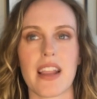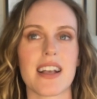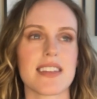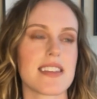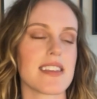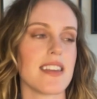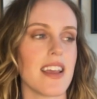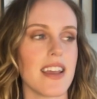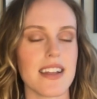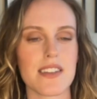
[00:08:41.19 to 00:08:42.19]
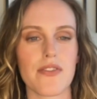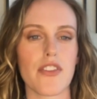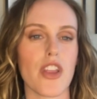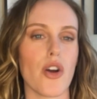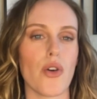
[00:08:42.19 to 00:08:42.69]
a slight
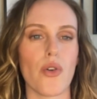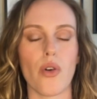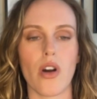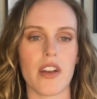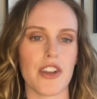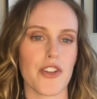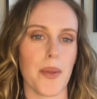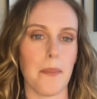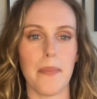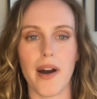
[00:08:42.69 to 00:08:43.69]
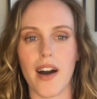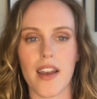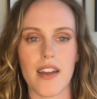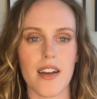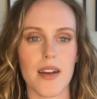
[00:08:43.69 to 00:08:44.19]
flow near the
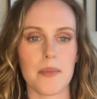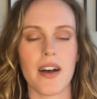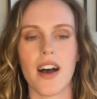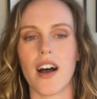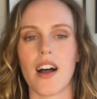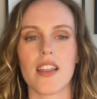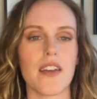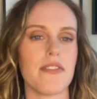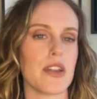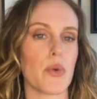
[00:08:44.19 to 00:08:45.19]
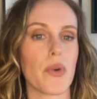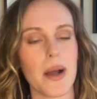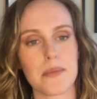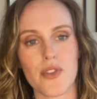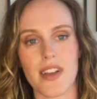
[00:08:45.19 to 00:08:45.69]
bottom. A lovely
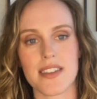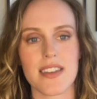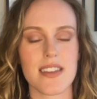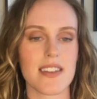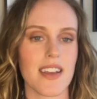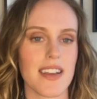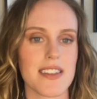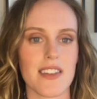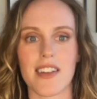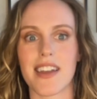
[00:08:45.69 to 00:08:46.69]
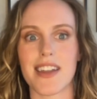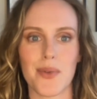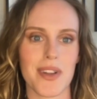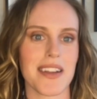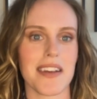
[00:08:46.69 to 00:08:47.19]
wrap dress is nice on
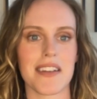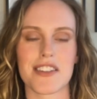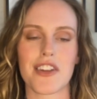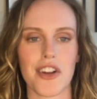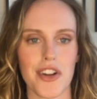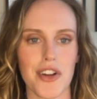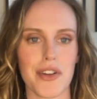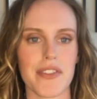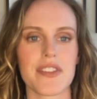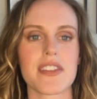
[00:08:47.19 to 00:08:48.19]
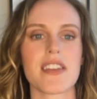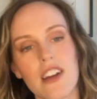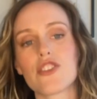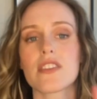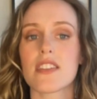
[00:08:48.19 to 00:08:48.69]
anyone that has curves.
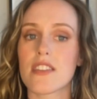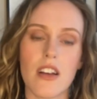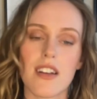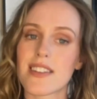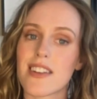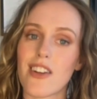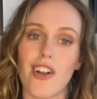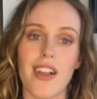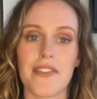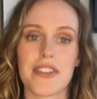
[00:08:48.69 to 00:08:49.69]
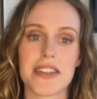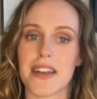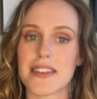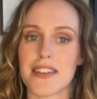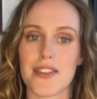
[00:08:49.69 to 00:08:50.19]
Just as long as it all
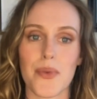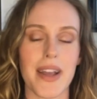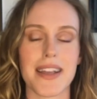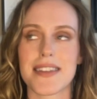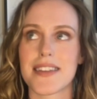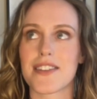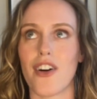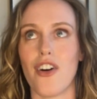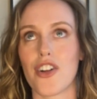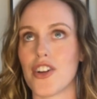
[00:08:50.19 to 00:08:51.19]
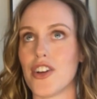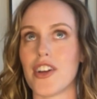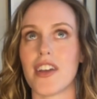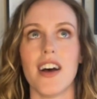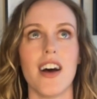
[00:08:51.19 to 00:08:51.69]
emphasizes the waist, it's all
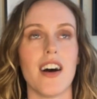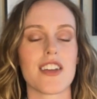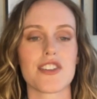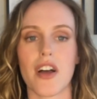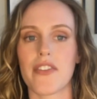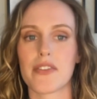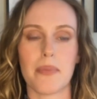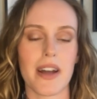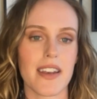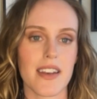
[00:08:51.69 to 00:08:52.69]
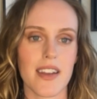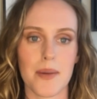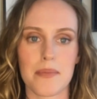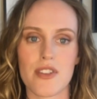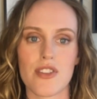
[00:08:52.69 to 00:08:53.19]
good. A soft buttoned
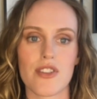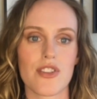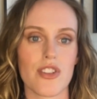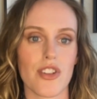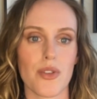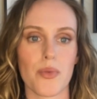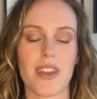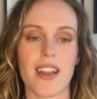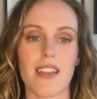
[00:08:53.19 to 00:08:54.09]
up shirt with like